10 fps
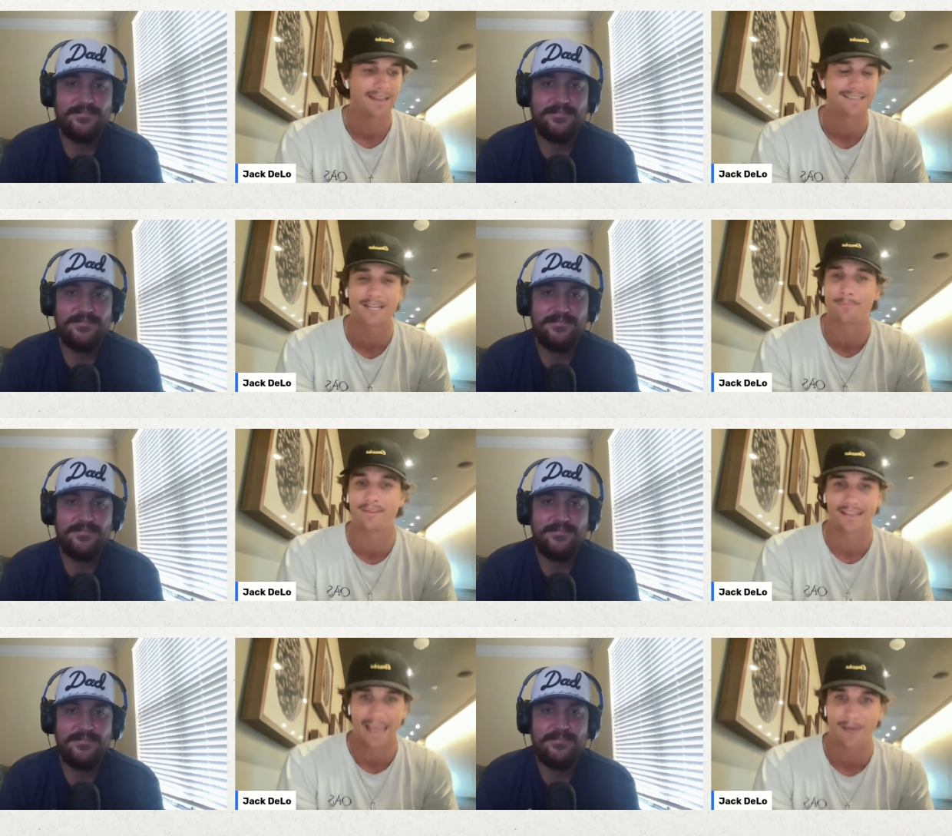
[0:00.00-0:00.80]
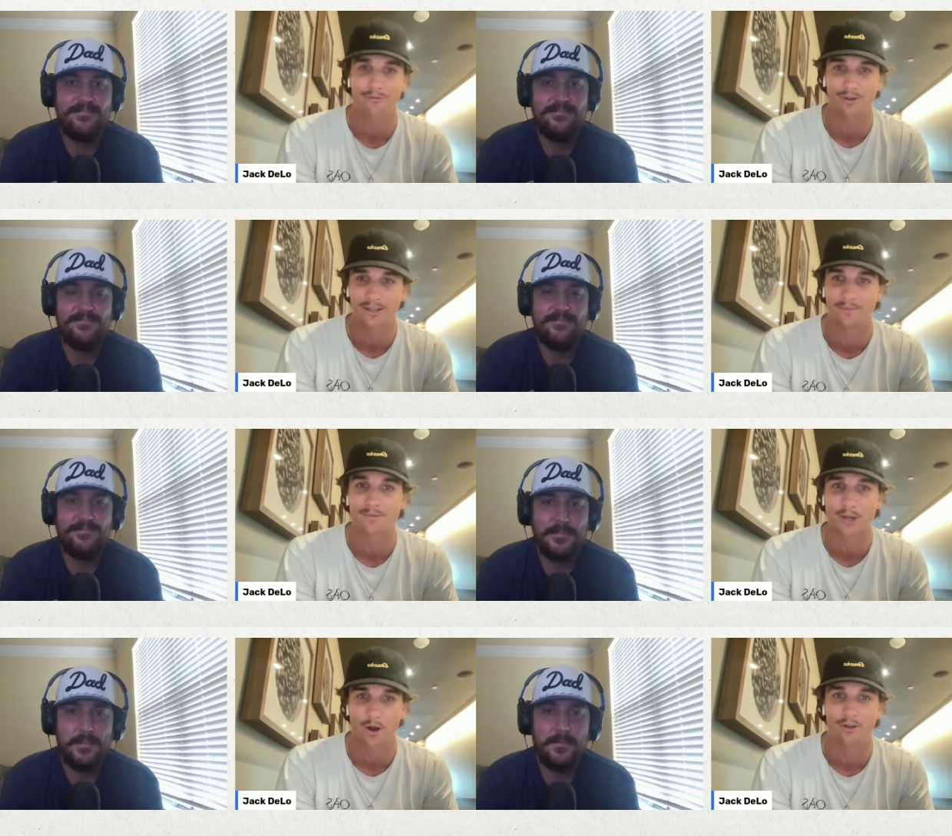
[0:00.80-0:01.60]
Speaker 1: and tip of the cap for him
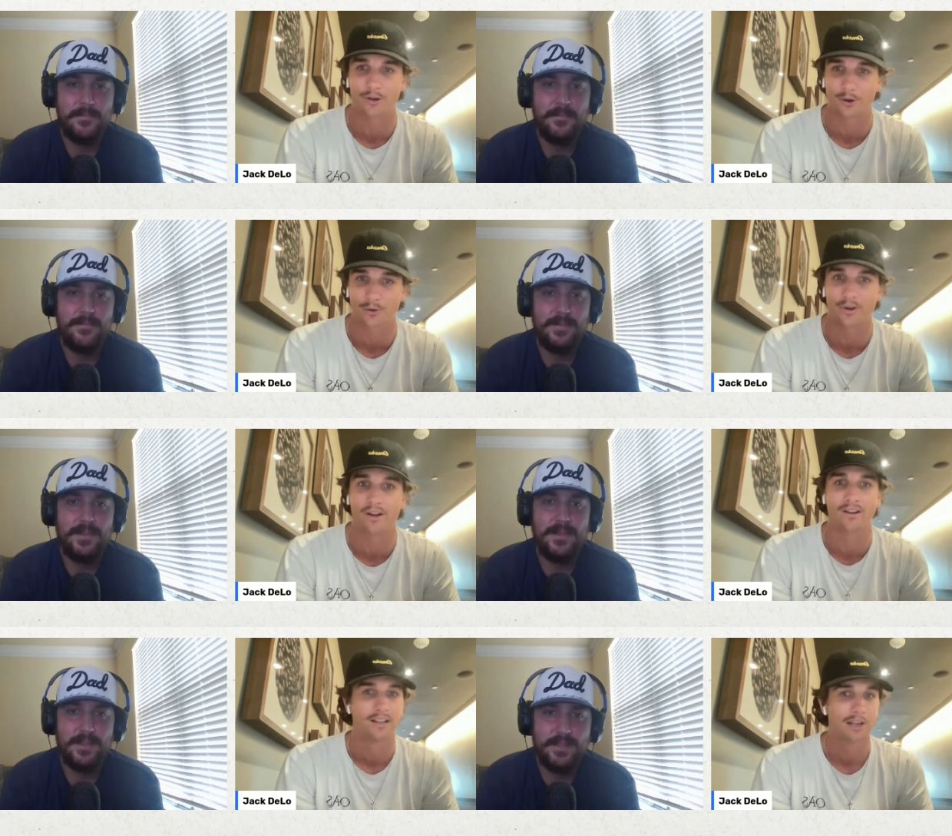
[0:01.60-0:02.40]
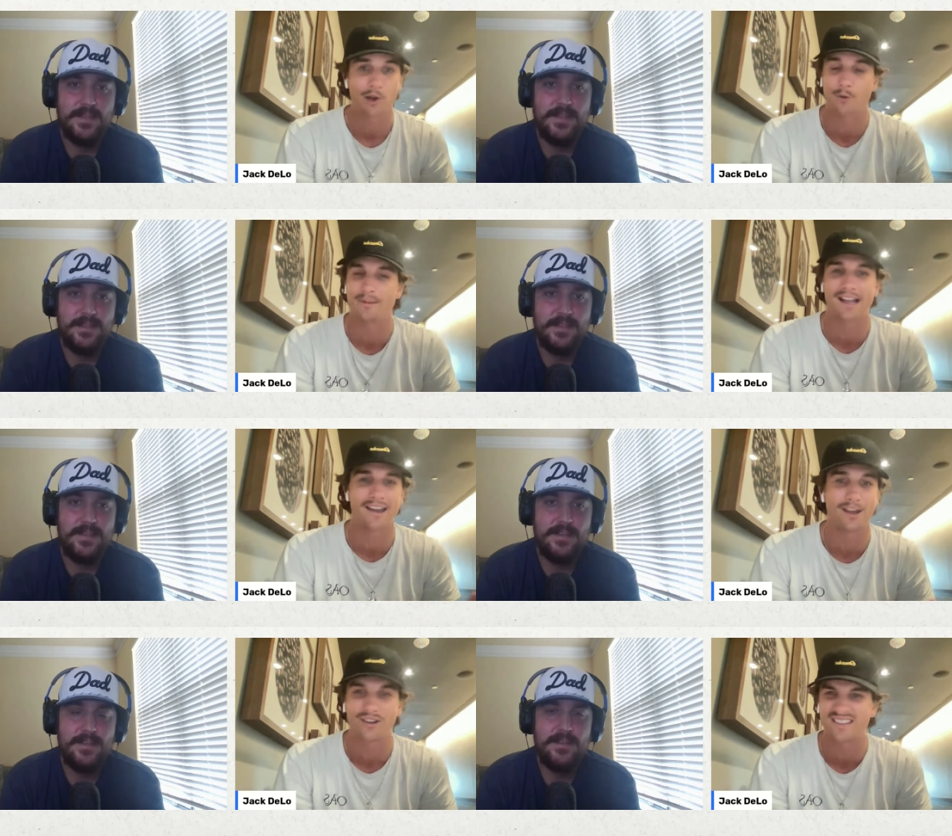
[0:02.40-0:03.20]
to call out a career. Kirby
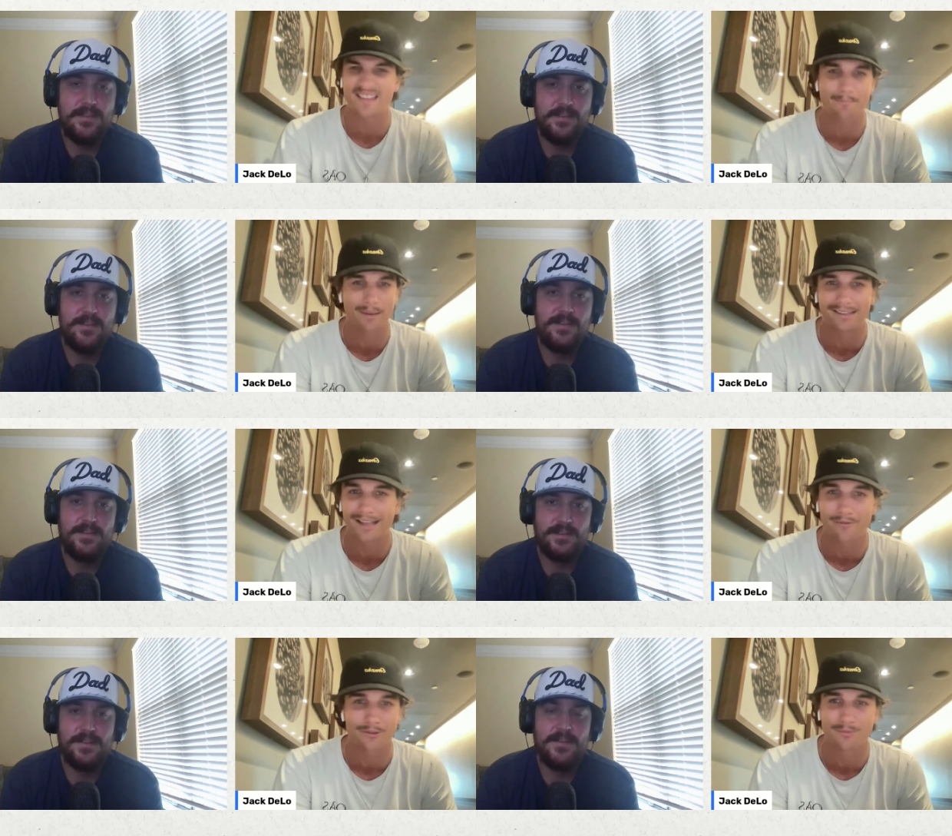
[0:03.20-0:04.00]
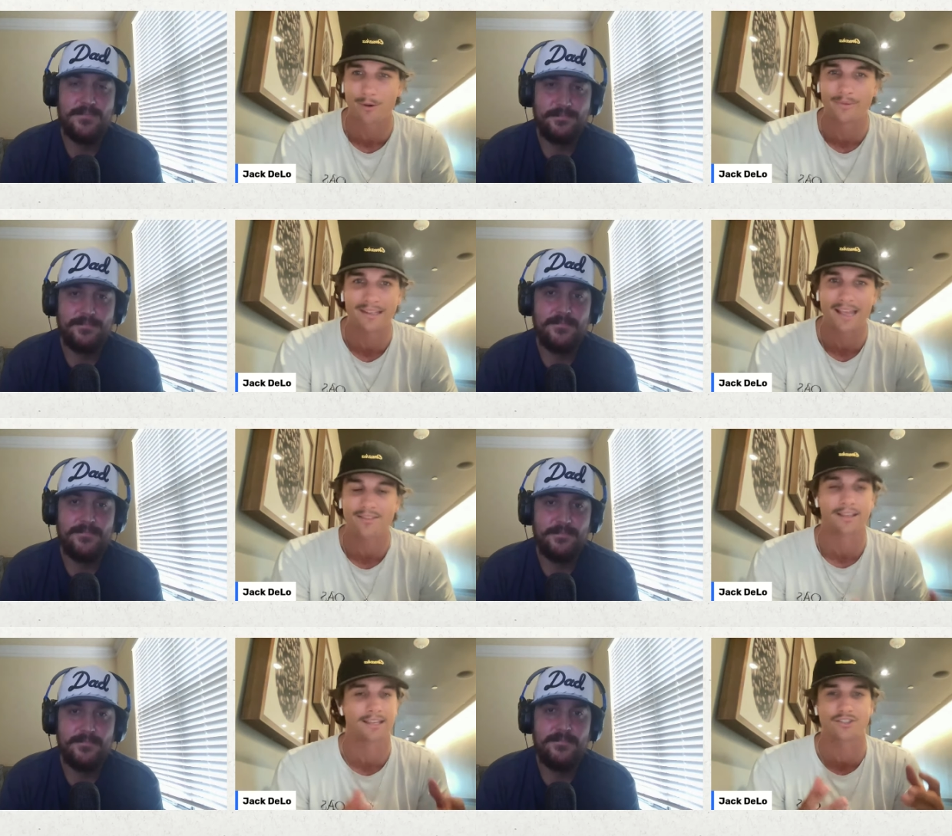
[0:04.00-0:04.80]
Connell getting that big leverage moment in the eighth.
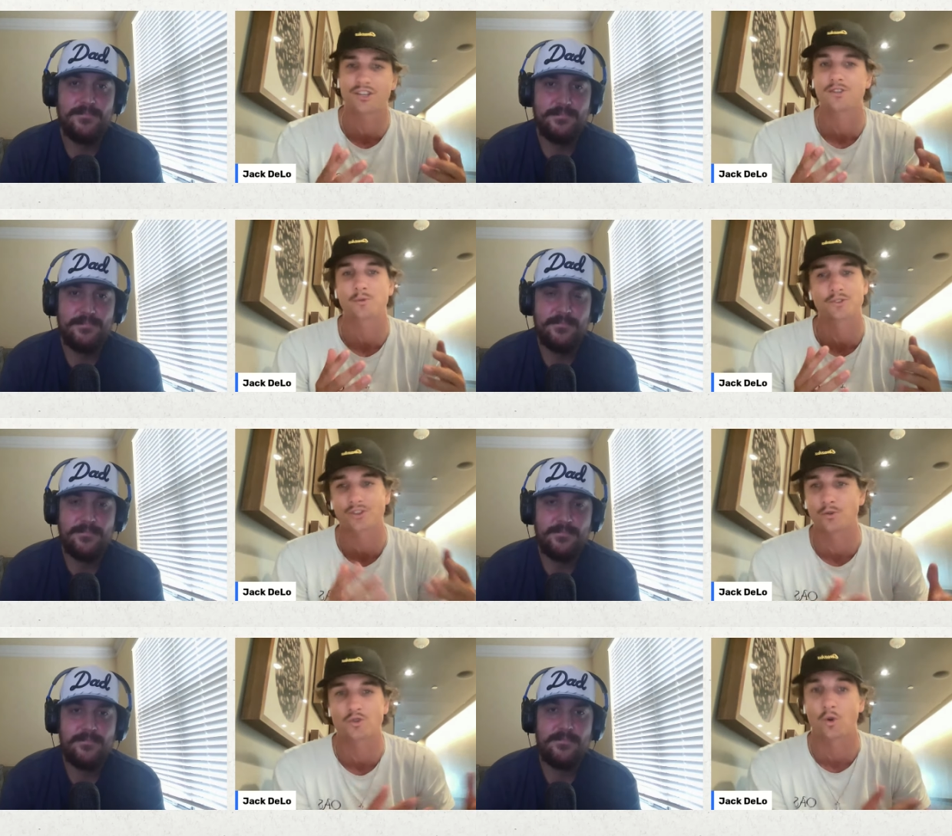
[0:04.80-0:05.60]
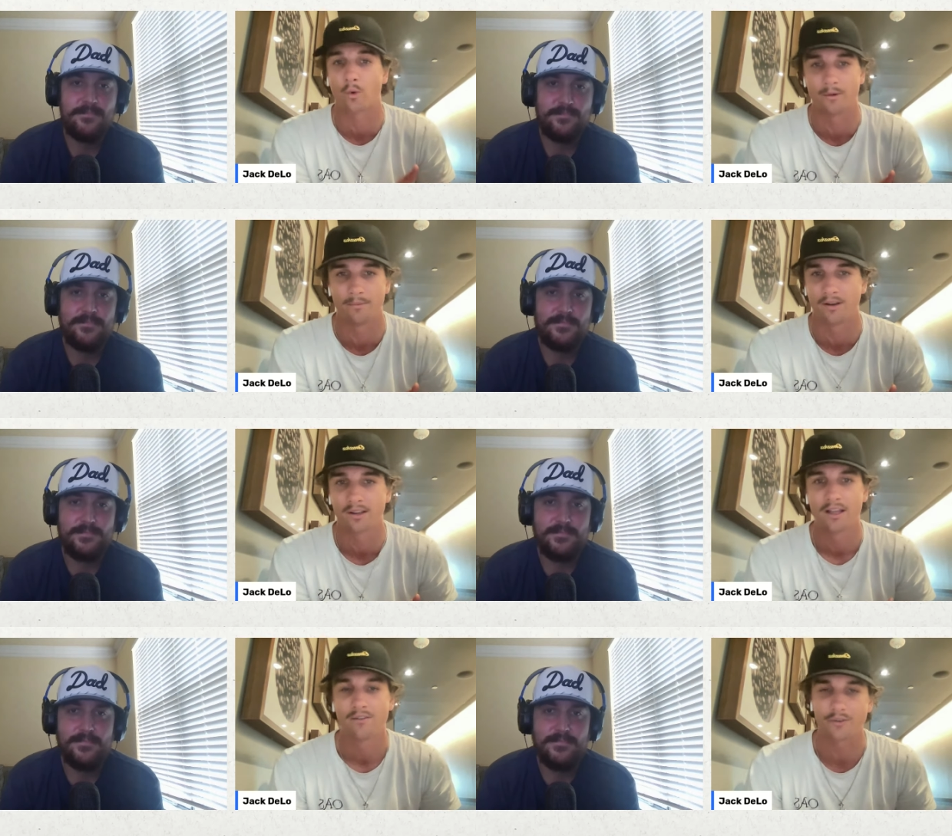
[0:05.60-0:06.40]
Like it just was so storybook
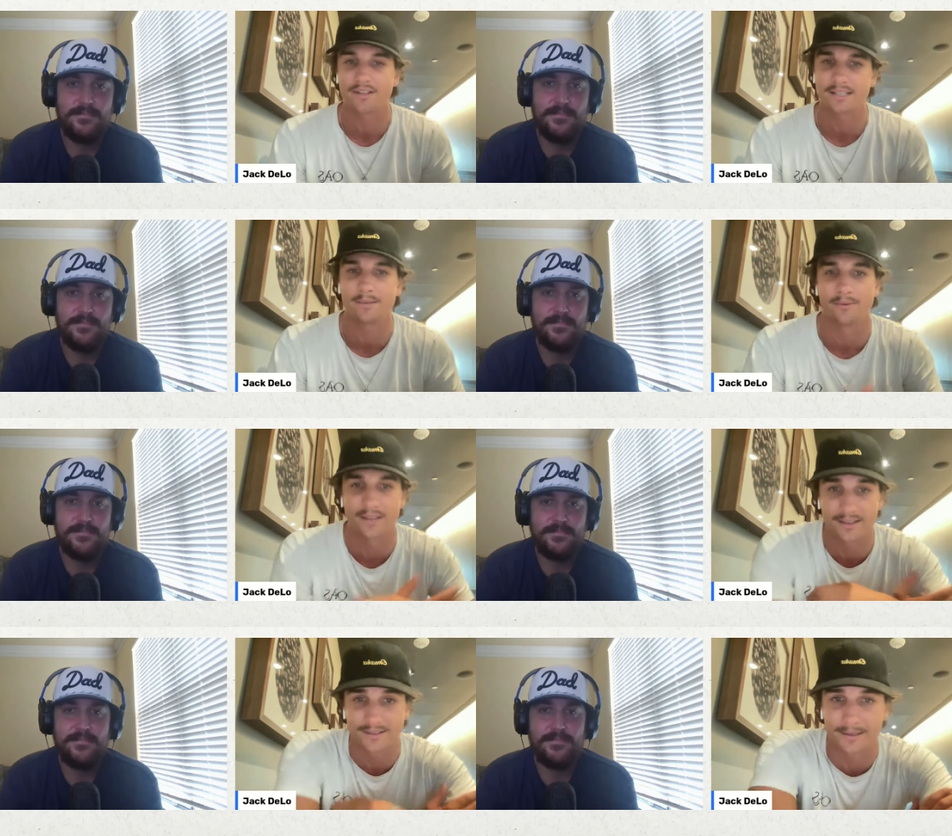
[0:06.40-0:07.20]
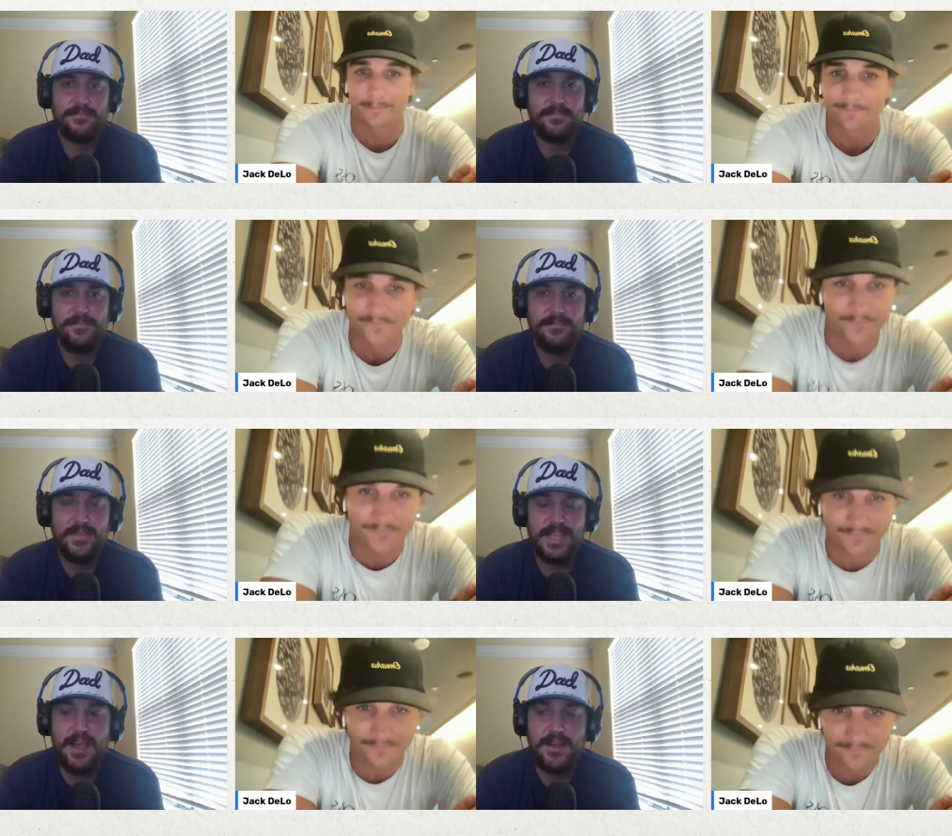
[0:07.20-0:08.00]
for this team of destiny.
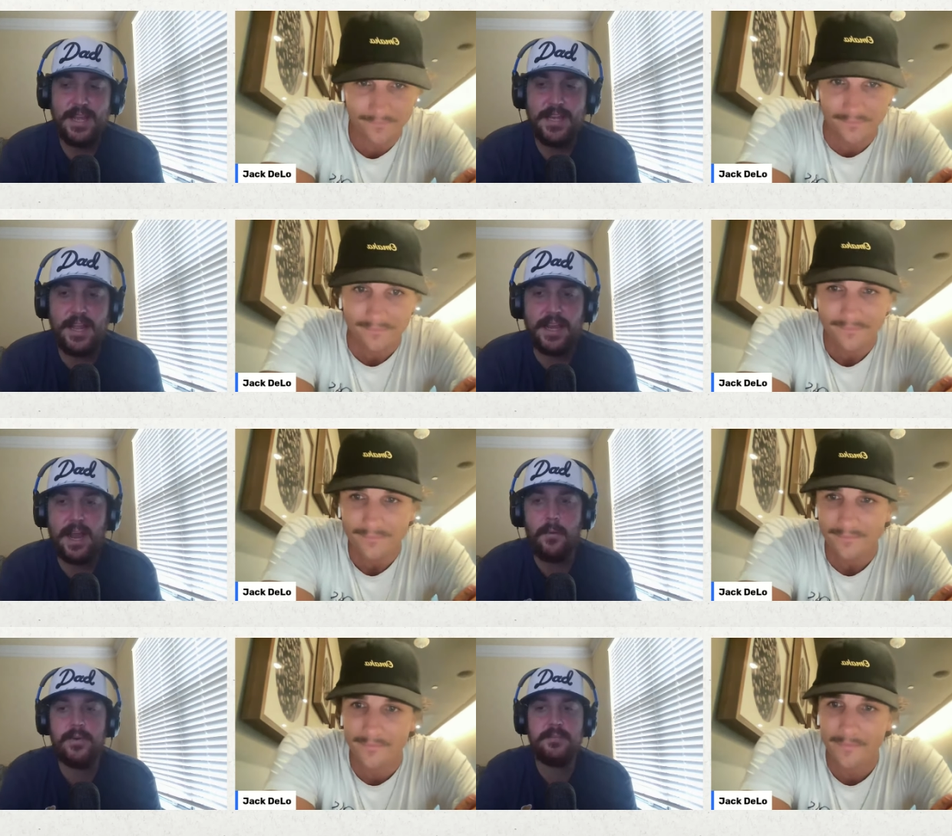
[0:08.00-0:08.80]
Speaker 2: Yeah. And I, I